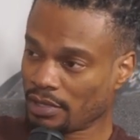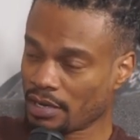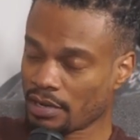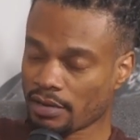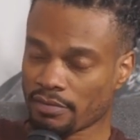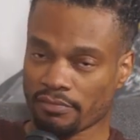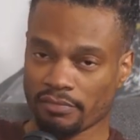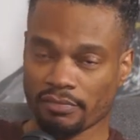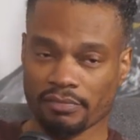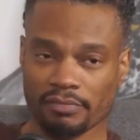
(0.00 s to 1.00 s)

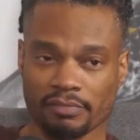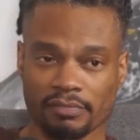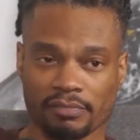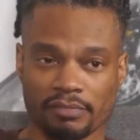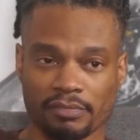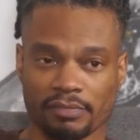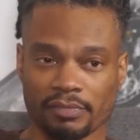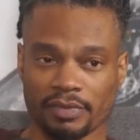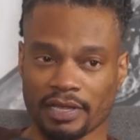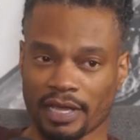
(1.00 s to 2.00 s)
um,
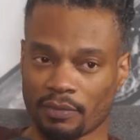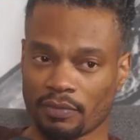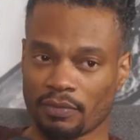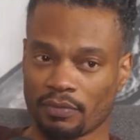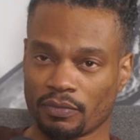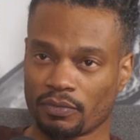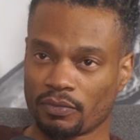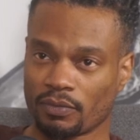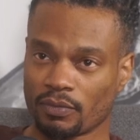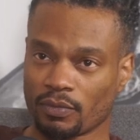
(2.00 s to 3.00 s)
that
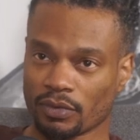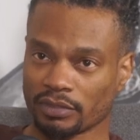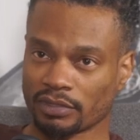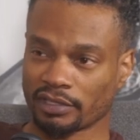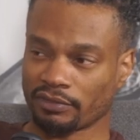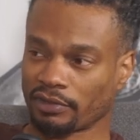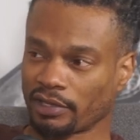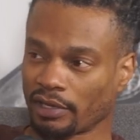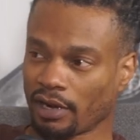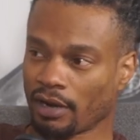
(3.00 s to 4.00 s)
were a
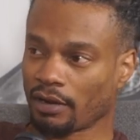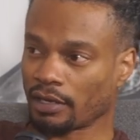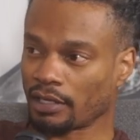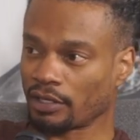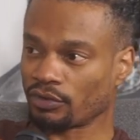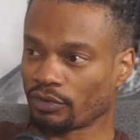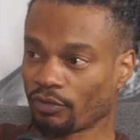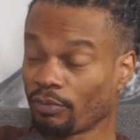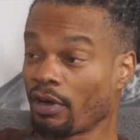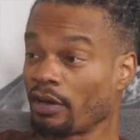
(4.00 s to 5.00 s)
significant cog in any sort
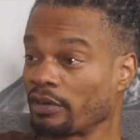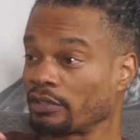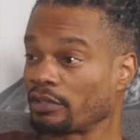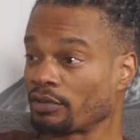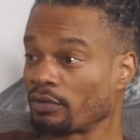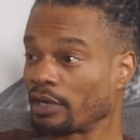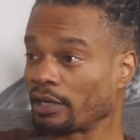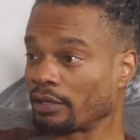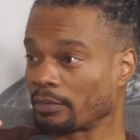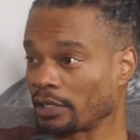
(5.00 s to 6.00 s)
of progress that you and I
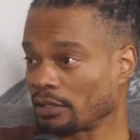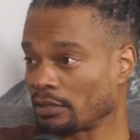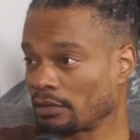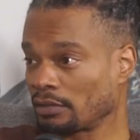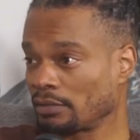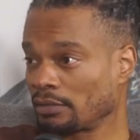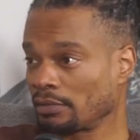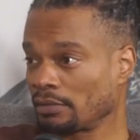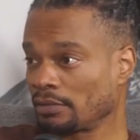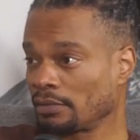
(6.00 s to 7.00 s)
could make. Mm
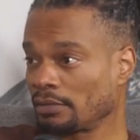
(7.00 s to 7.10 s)
-hmm.